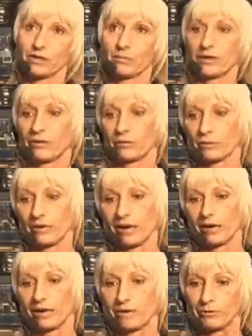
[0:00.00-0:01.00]
Compared to an
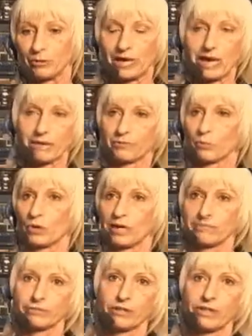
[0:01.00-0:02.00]
RF, you have to
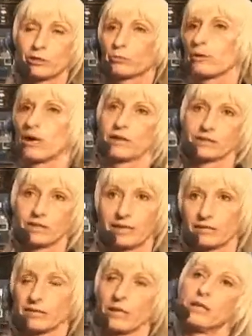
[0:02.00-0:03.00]
wait for each
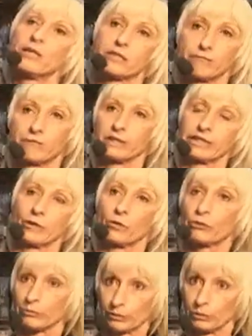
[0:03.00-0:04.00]
process to fully go
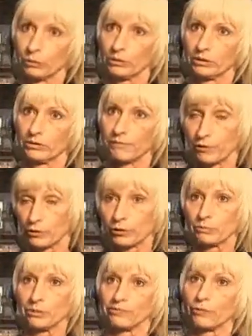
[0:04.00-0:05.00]
through
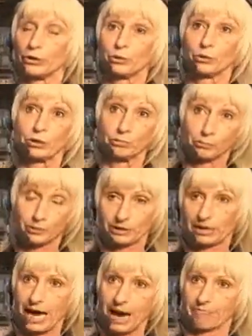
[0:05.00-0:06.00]
first before you can
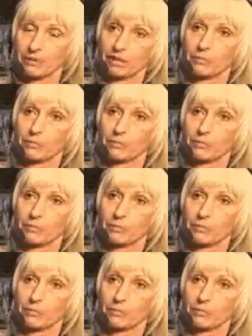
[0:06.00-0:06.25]
have to